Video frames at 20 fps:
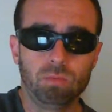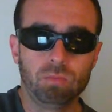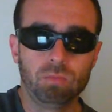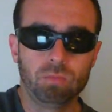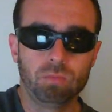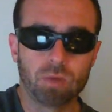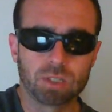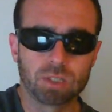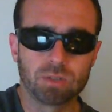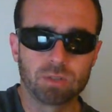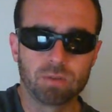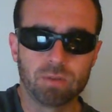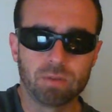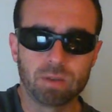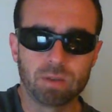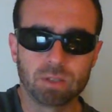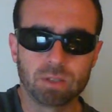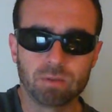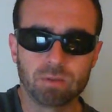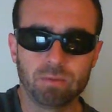what sort of
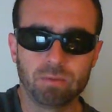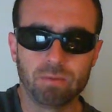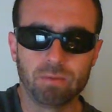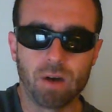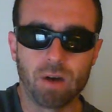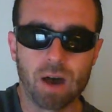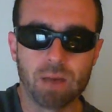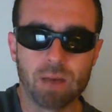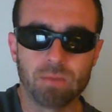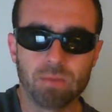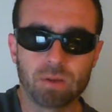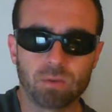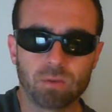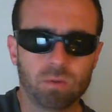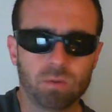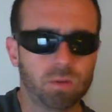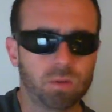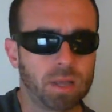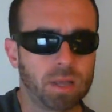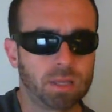the sort of vibe
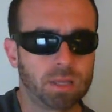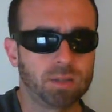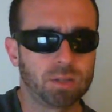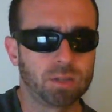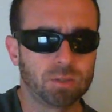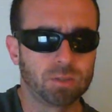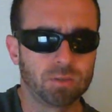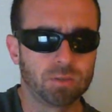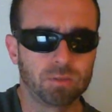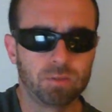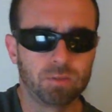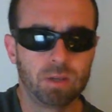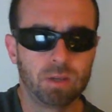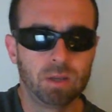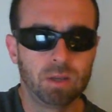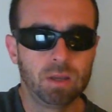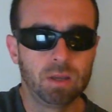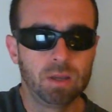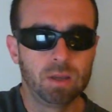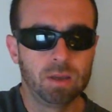or sort of
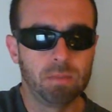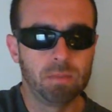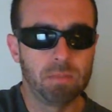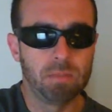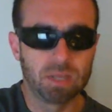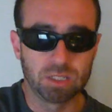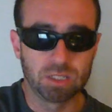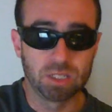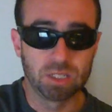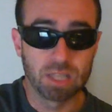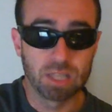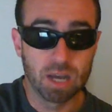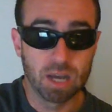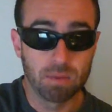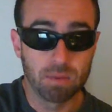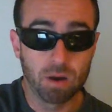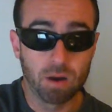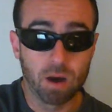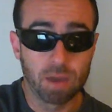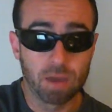messages are
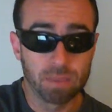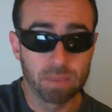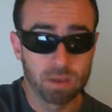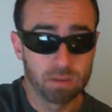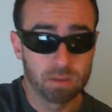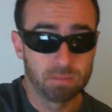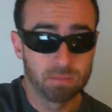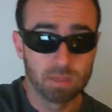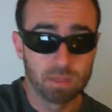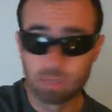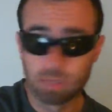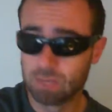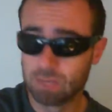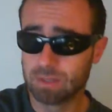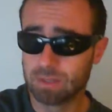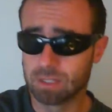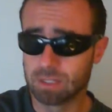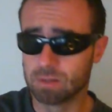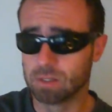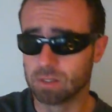behind the
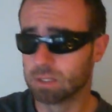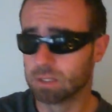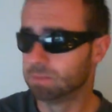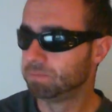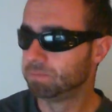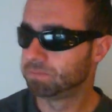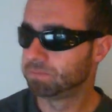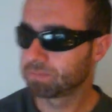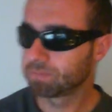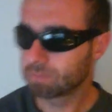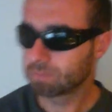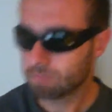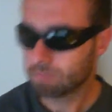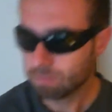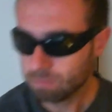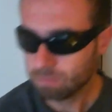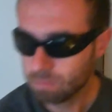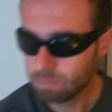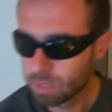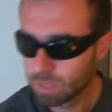TV series.
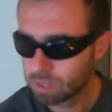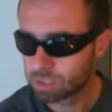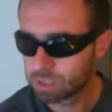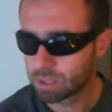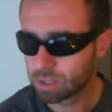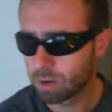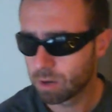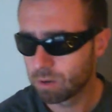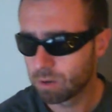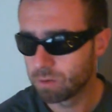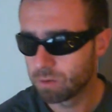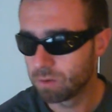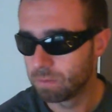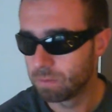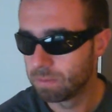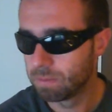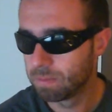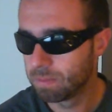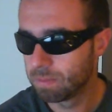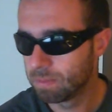
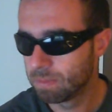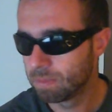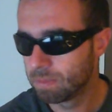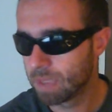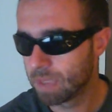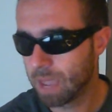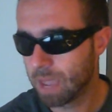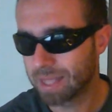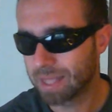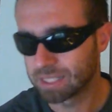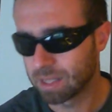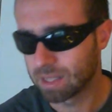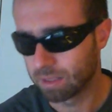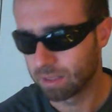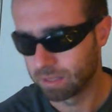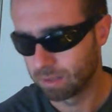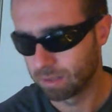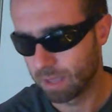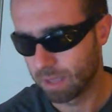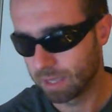So, and that's
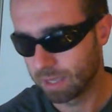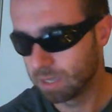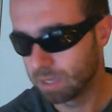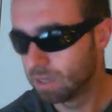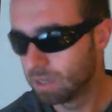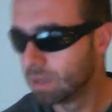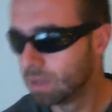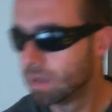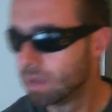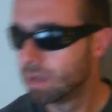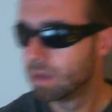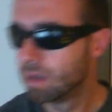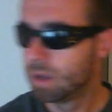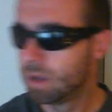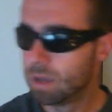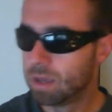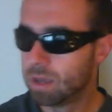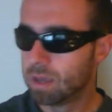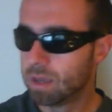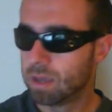another thing,
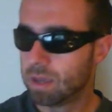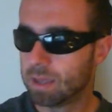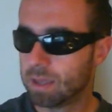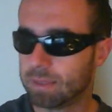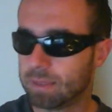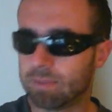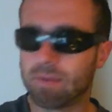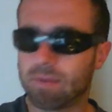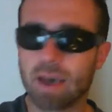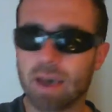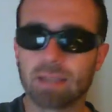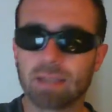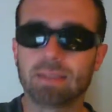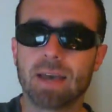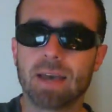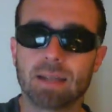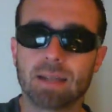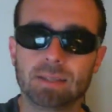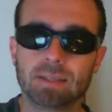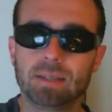the fact
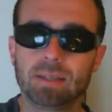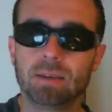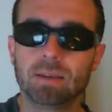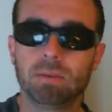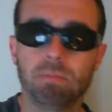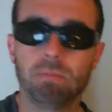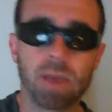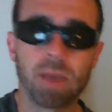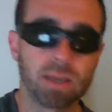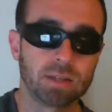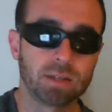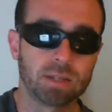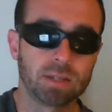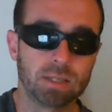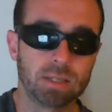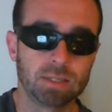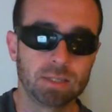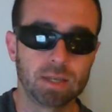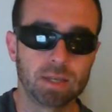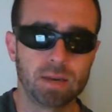that Megan
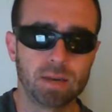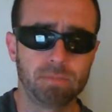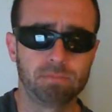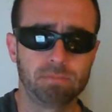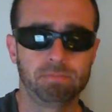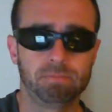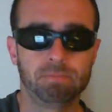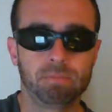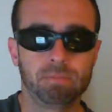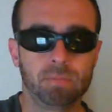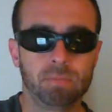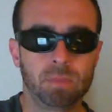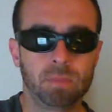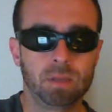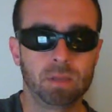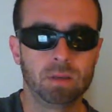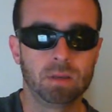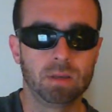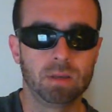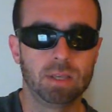is
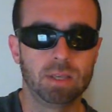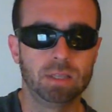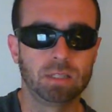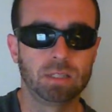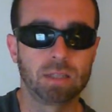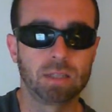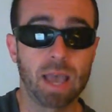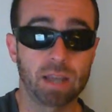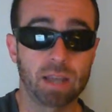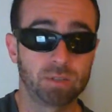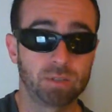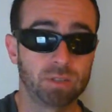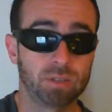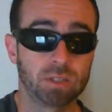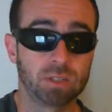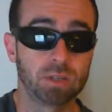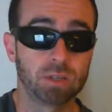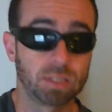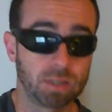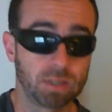an
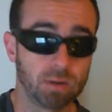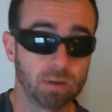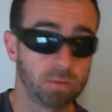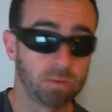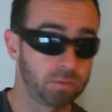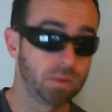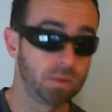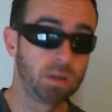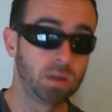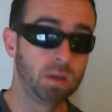actress herself,